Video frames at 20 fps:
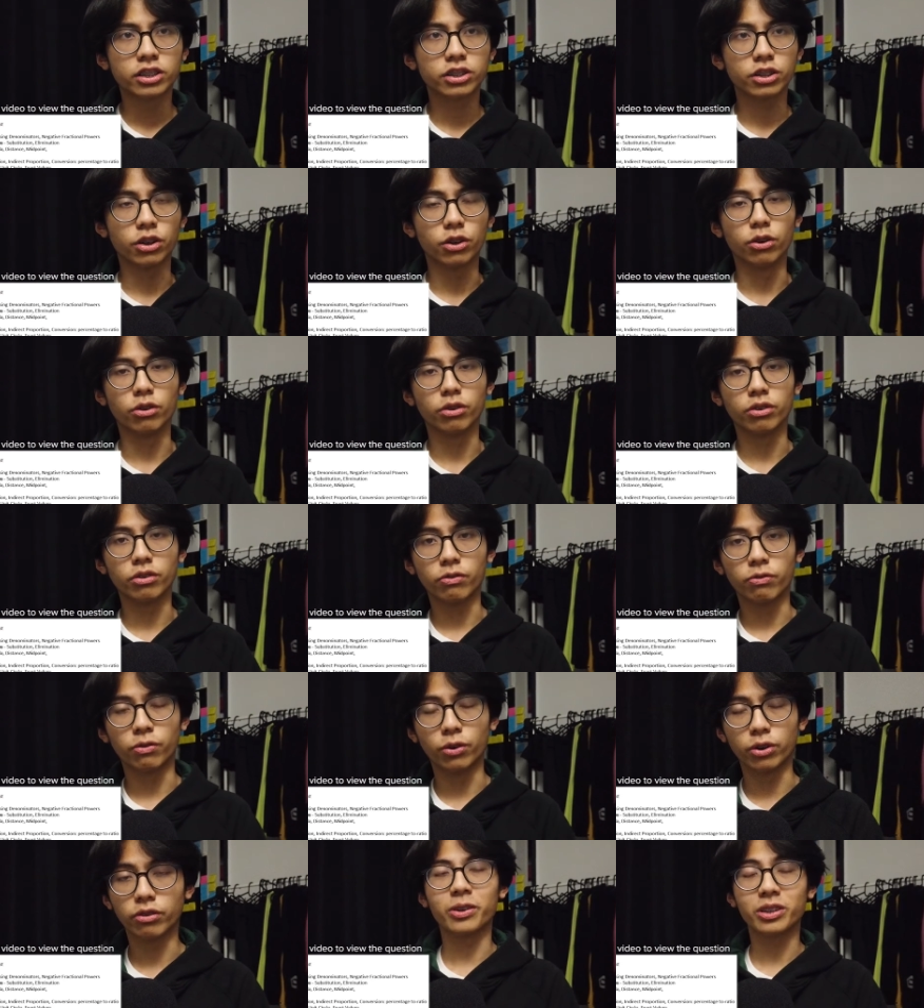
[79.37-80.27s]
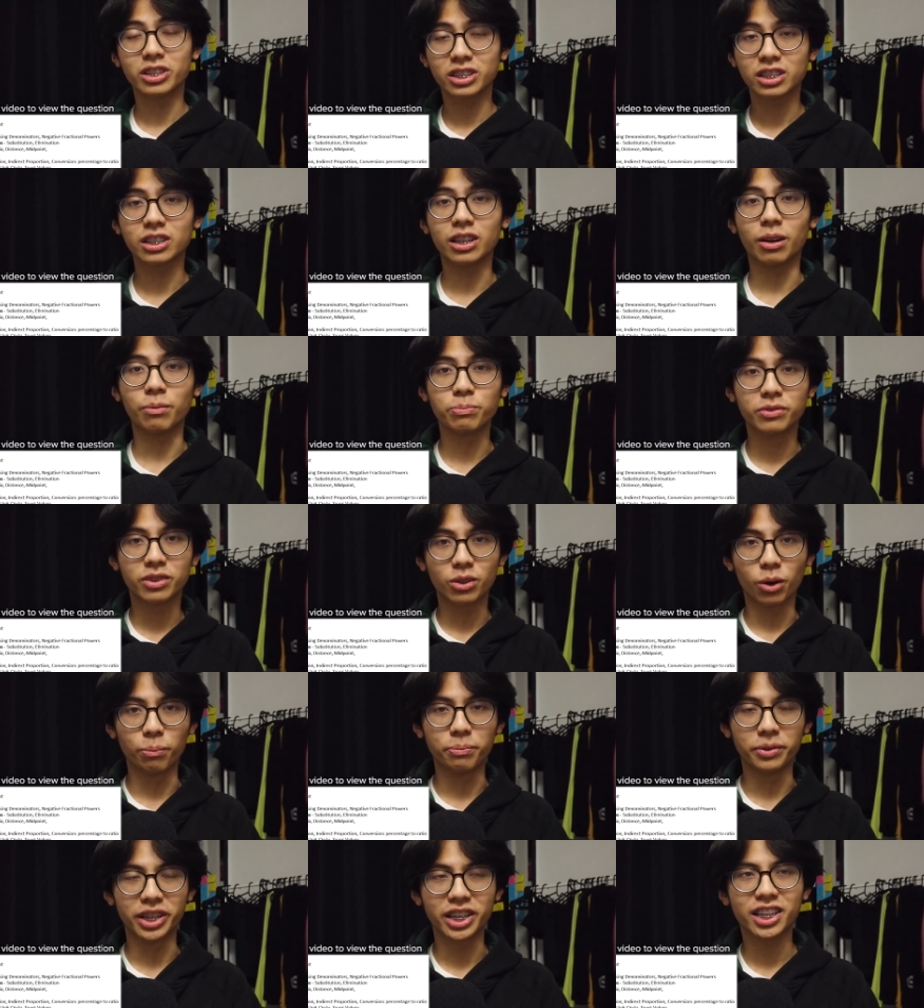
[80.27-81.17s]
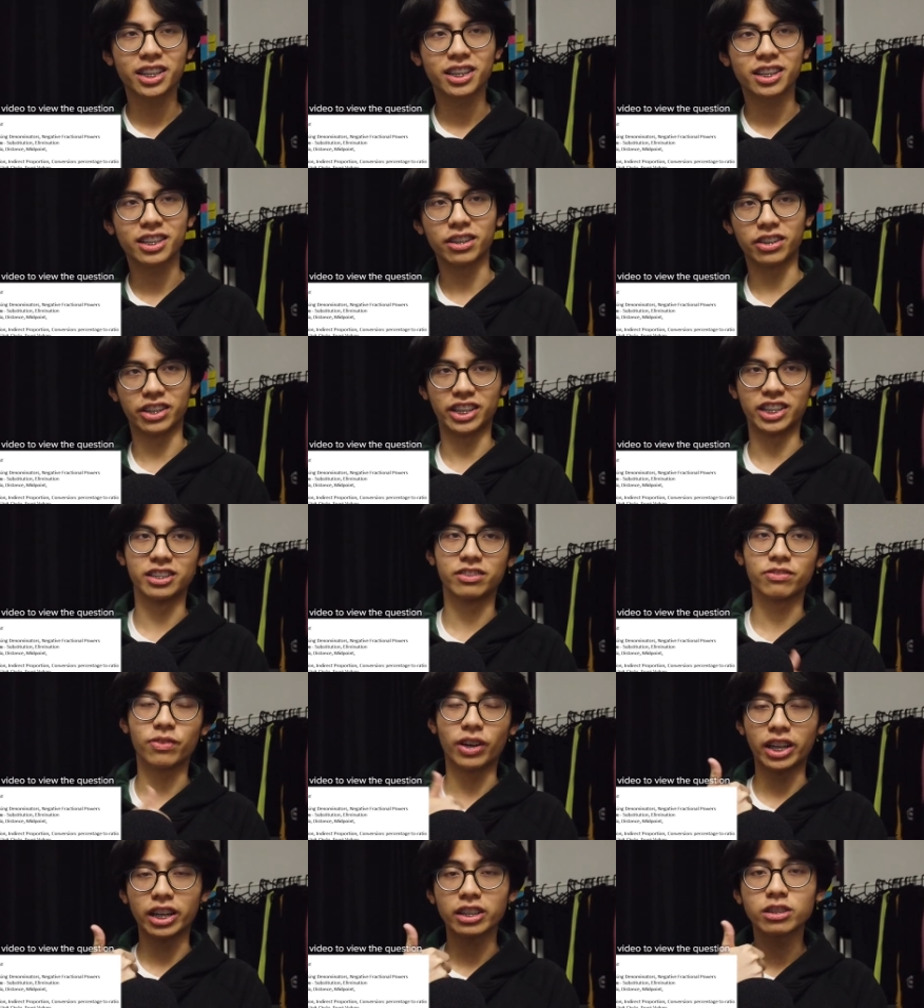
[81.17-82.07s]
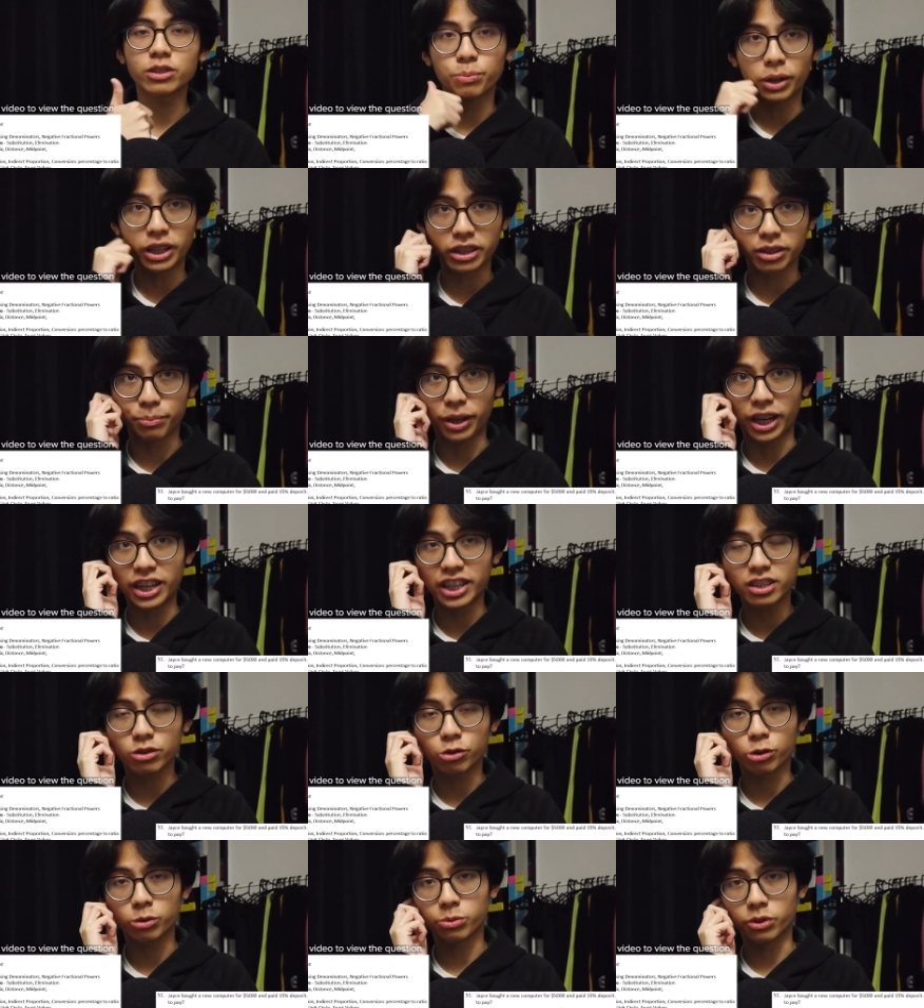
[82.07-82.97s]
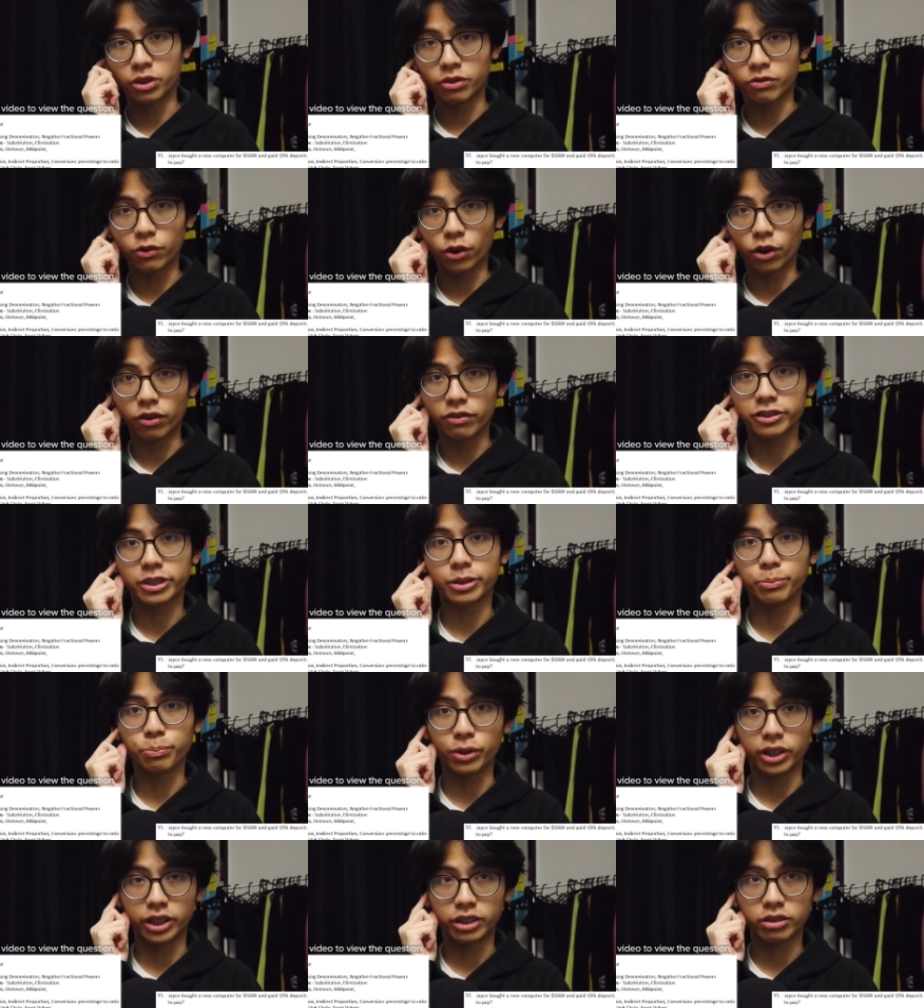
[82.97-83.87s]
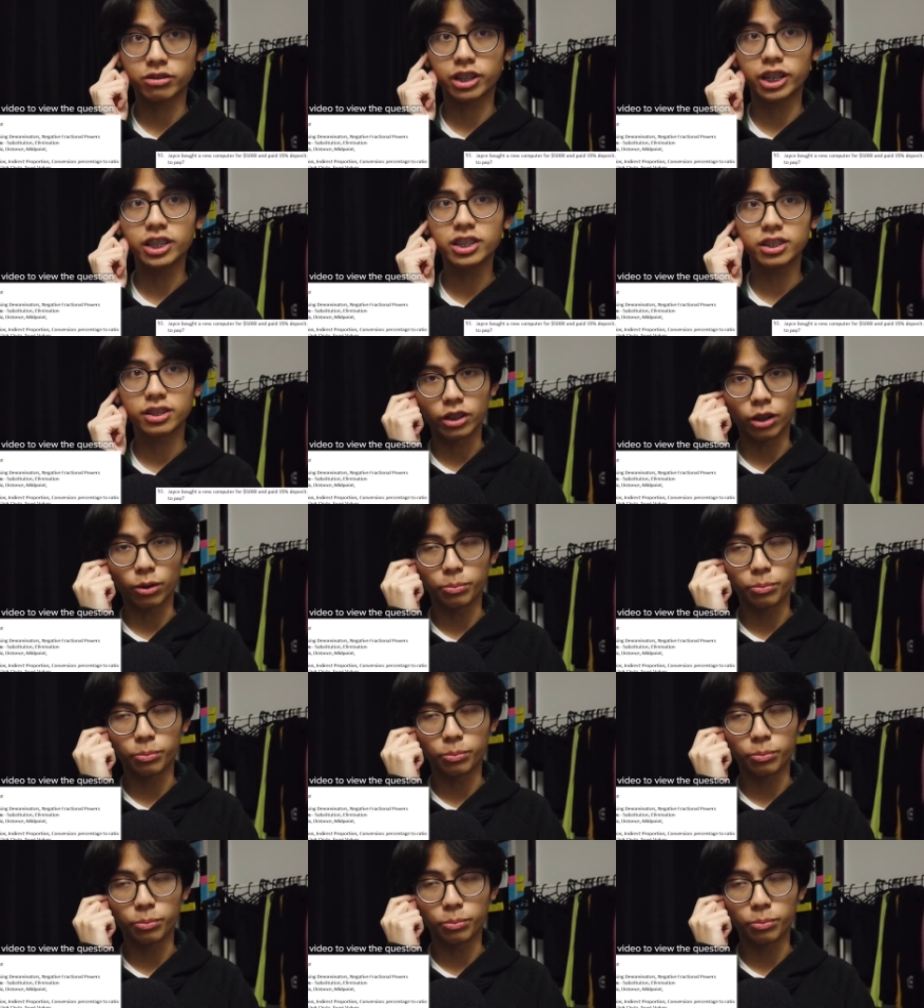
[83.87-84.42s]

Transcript: So for first subtopic, there is financial mathematics, which will involve simple interest.